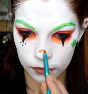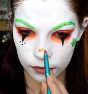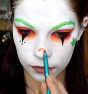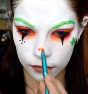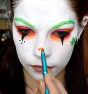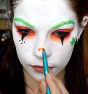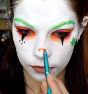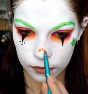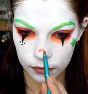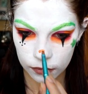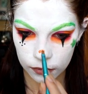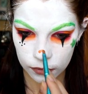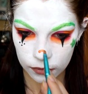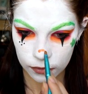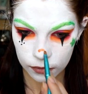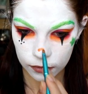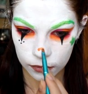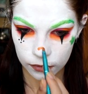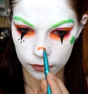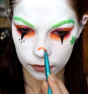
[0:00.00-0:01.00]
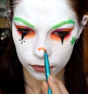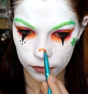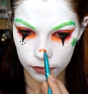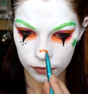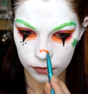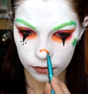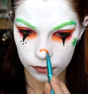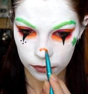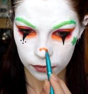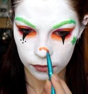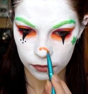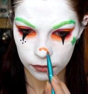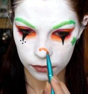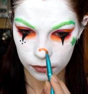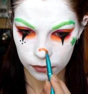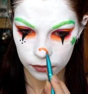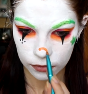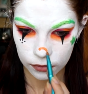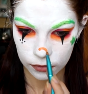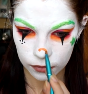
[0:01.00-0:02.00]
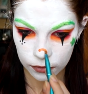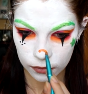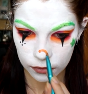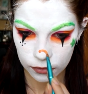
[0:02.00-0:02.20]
paint to create an orange nose.